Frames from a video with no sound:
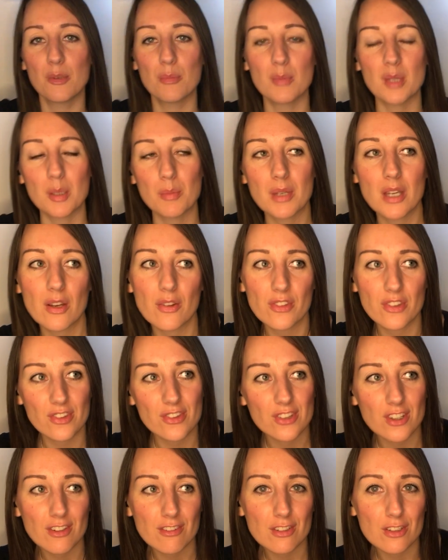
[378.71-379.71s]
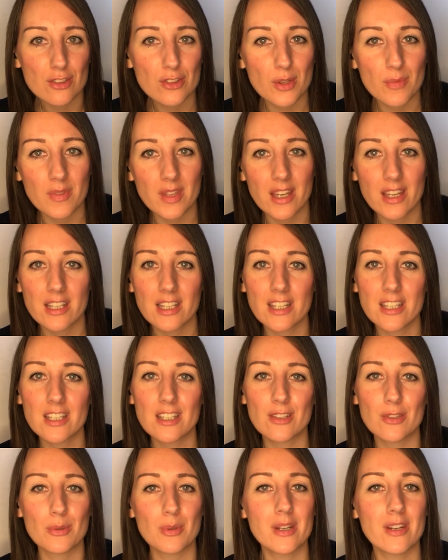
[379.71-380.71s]
Maybe I'll discover some that I
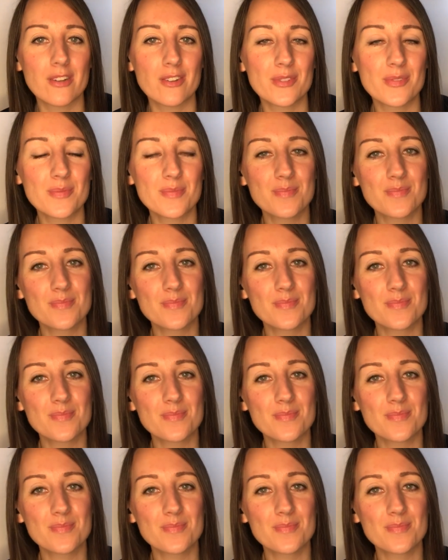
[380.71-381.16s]
like as well.